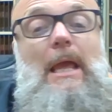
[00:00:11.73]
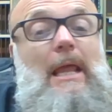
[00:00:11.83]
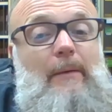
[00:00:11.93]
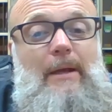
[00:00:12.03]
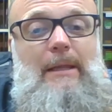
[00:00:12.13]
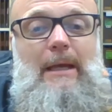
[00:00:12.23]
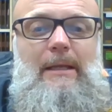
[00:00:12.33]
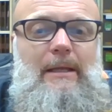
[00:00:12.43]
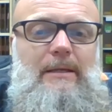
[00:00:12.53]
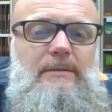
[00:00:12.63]
Anyway, the
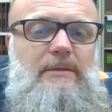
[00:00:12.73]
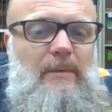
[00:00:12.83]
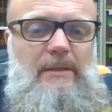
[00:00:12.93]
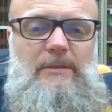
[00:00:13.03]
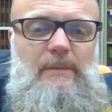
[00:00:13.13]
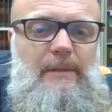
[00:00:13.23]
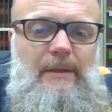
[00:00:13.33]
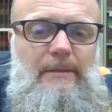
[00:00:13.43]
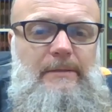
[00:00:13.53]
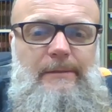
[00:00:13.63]
idea is you meet 2
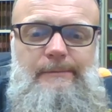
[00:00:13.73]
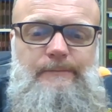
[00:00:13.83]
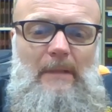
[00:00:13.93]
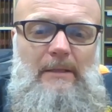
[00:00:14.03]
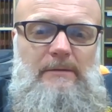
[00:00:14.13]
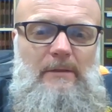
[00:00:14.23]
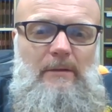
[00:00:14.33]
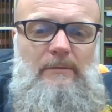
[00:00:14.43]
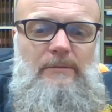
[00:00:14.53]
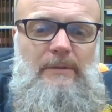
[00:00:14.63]
periods. And
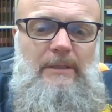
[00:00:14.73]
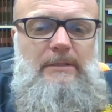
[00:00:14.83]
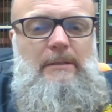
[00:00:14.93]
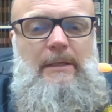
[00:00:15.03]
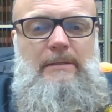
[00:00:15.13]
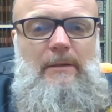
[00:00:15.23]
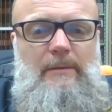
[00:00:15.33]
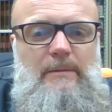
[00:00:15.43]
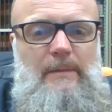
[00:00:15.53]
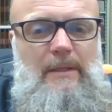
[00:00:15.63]
so traditionally, it's
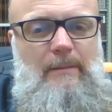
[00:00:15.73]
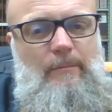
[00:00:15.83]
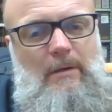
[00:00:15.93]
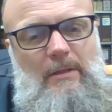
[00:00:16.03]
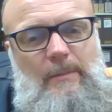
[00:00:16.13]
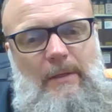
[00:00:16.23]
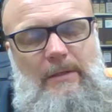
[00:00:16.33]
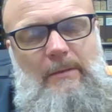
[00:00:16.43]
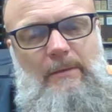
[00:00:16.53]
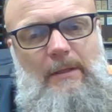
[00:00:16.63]
always been part of the period
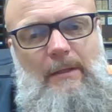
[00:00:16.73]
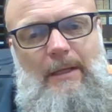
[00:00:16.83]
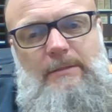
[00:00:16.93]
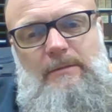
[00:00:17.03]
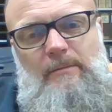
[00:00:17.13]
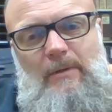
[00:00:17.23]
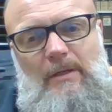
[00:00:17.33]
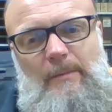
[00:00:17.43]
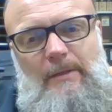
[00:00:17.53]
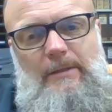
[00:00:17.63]
you were in a classroom, part
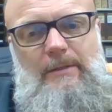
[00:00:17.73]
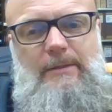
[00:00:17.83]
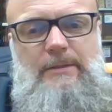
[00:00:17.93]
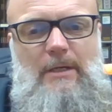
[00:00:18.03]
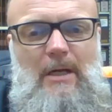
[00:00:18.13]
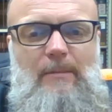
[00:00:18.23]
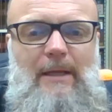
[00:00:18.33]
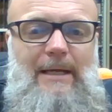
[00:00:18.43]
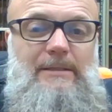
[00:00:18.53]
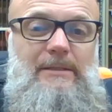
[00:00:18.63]
of the period you're in a shop.
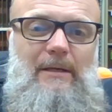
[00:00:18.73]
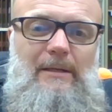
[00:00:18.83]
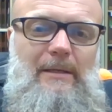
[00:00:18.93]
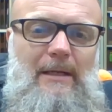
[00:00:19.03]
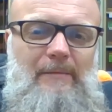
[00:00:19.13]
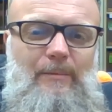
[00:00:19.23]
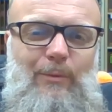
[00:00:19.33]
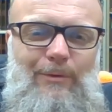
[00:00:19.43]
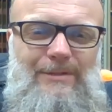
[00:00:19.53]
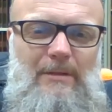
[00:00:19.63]
Last year, I did kind of a
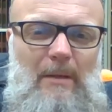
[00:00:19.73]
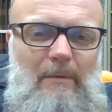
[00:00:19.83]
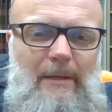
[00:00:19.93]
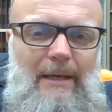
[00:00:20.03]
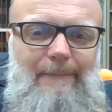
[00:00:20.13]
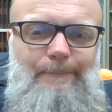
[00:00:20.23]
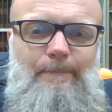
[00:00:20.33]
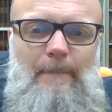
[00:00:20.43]
poor job of that.